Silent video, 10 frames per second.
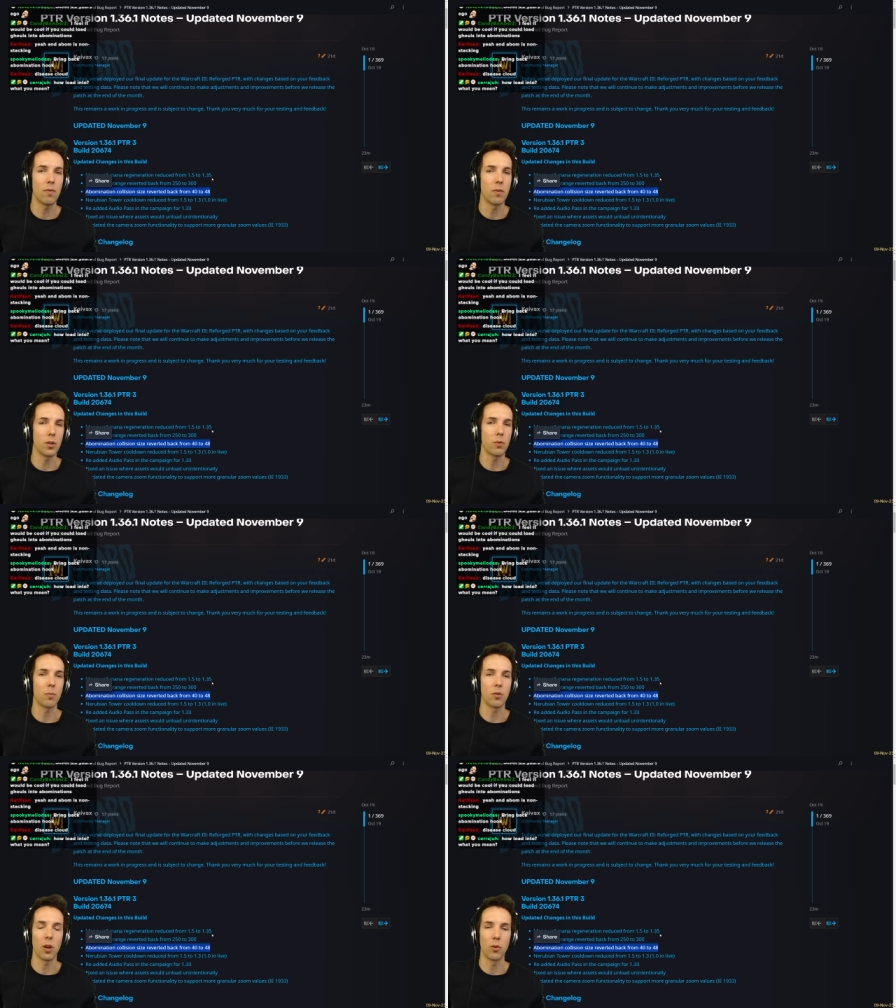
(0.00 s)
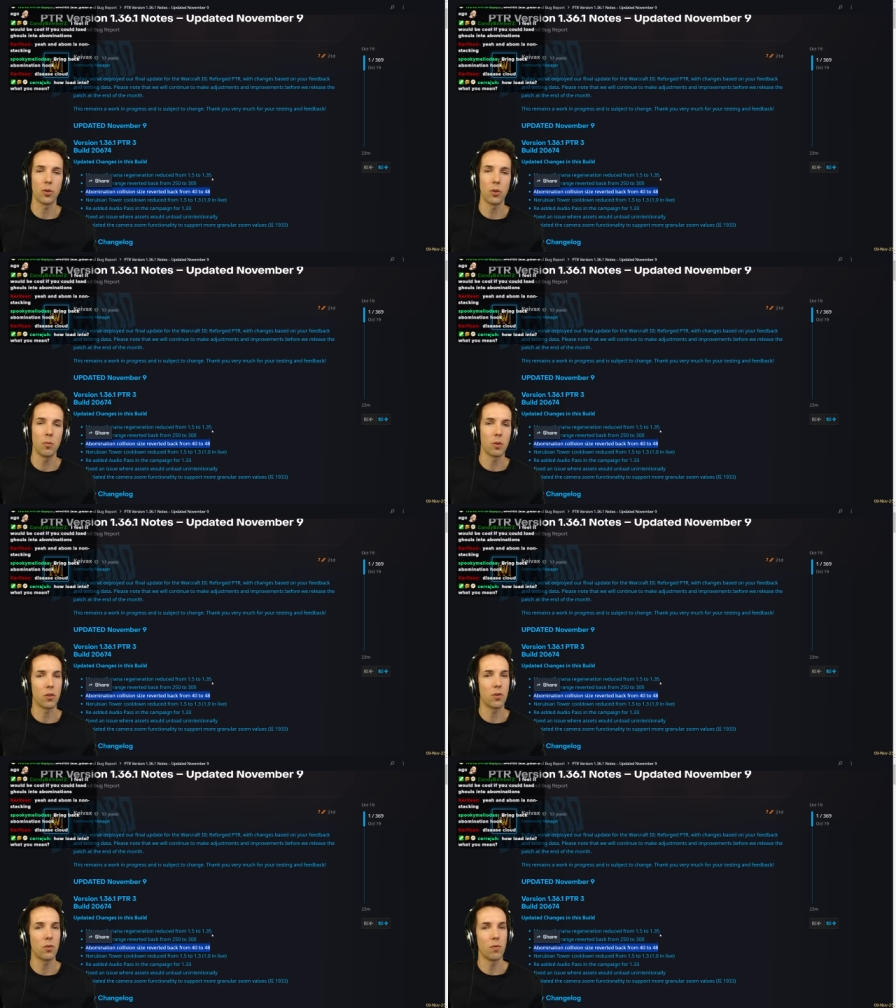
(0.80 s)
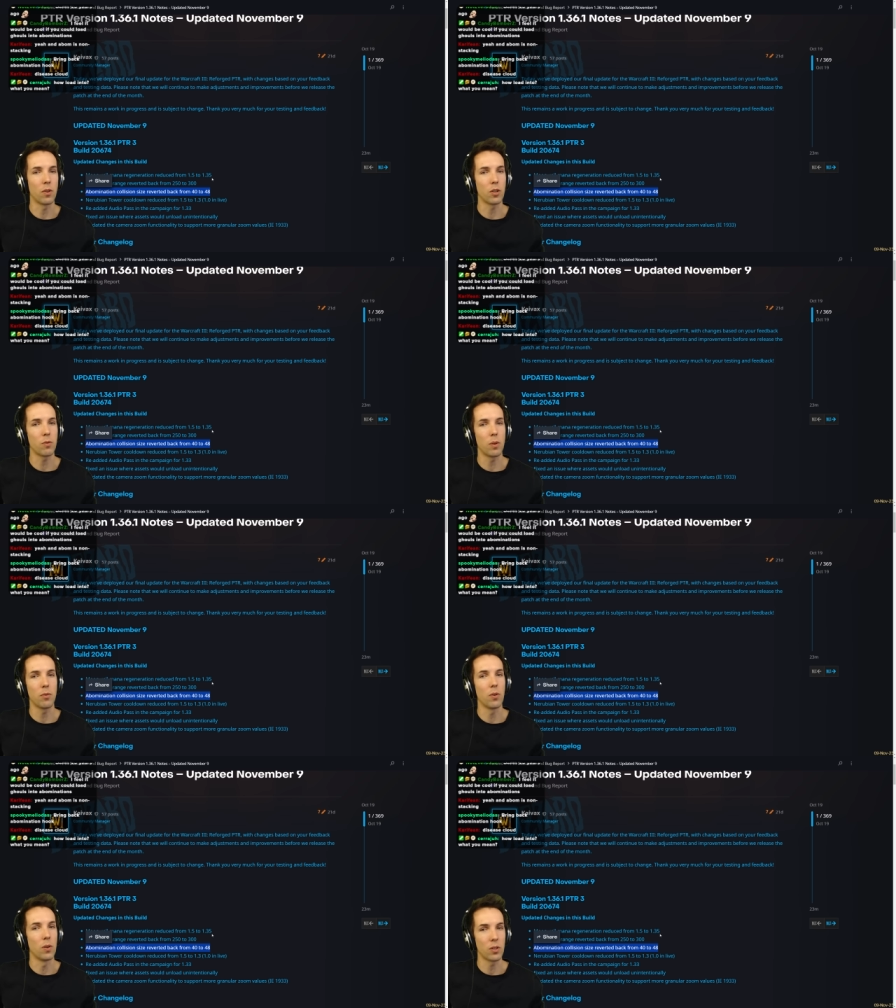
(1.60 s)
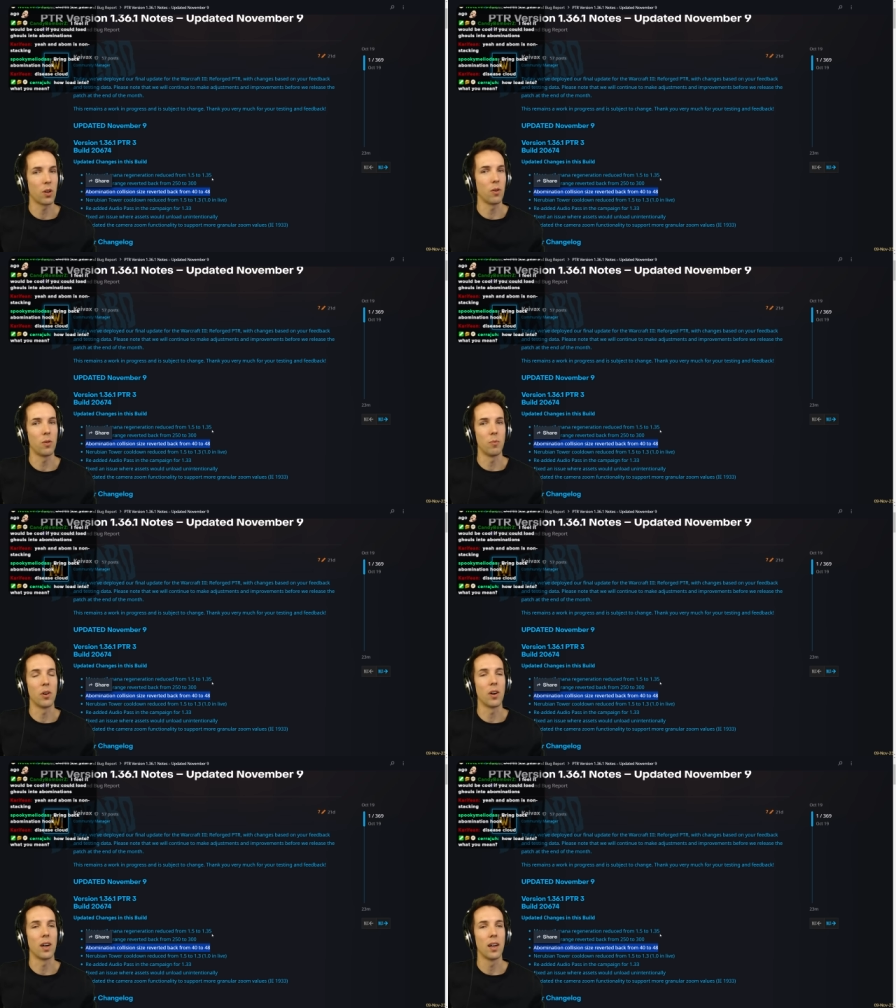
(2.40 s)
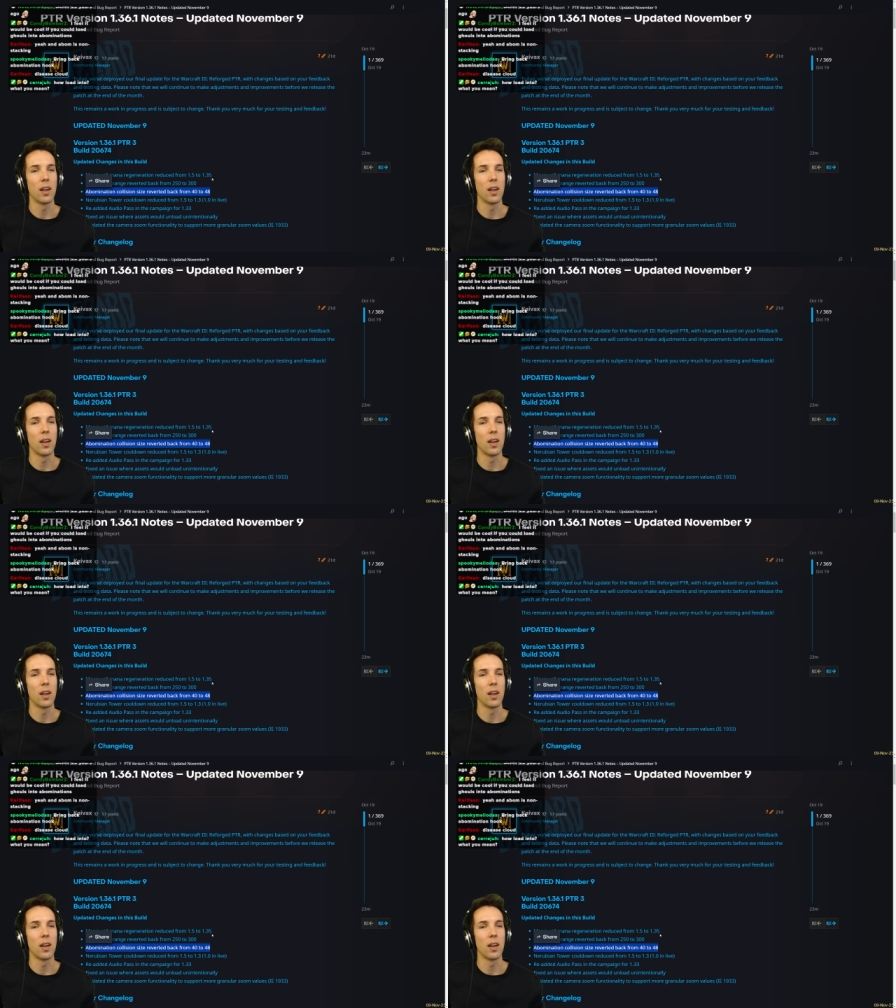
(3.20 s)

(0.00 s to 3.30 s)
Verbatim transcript: Frost Wyrm slows you, but two Frost Wyrm do not slow you more.